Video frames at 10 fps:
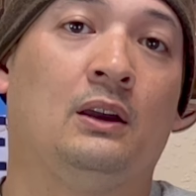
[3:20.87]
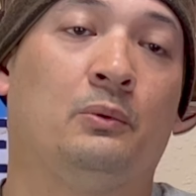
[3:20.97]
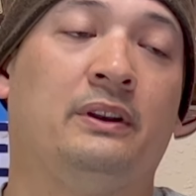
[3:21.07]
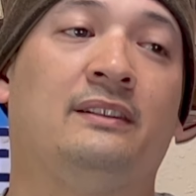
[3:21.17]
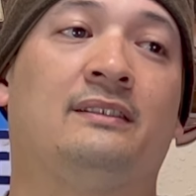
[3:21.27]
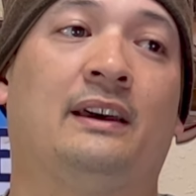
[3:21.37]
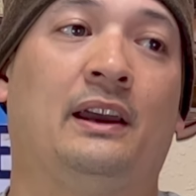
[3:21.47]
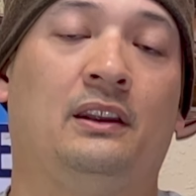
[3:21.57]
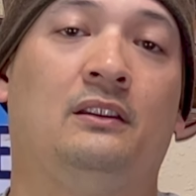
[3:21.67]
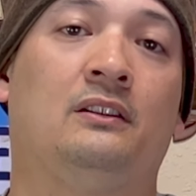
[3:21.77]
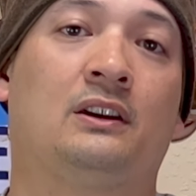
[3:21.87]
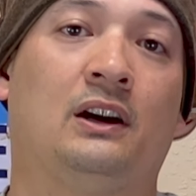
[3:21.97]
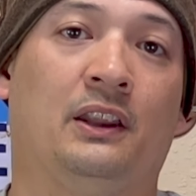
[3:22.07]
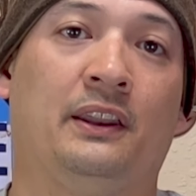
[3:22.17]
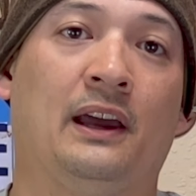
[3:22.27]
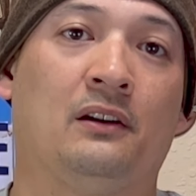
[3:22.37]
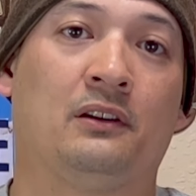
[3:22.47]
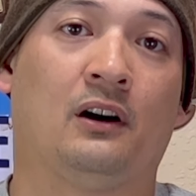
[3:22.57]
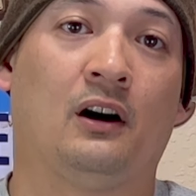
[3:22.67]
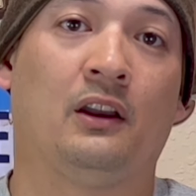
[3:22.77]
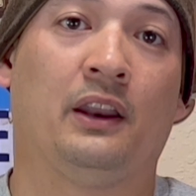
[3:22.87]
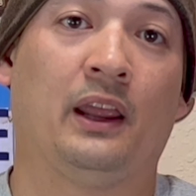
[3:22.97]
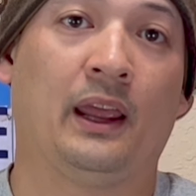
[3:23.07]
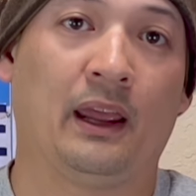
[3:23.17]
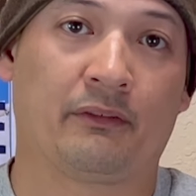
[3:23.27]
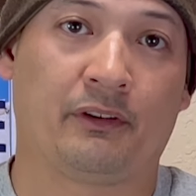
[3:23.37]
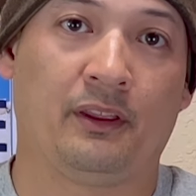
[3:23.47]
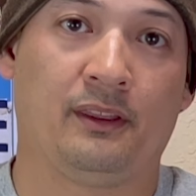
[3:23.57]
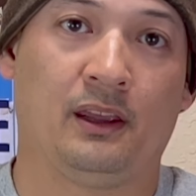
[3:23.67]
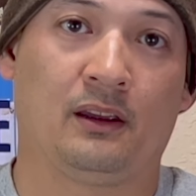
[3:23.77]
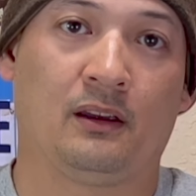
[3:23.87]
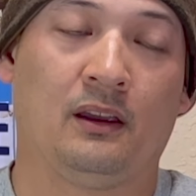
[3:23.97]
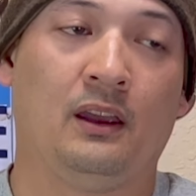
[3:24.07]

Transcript: We decided to cut down on everything.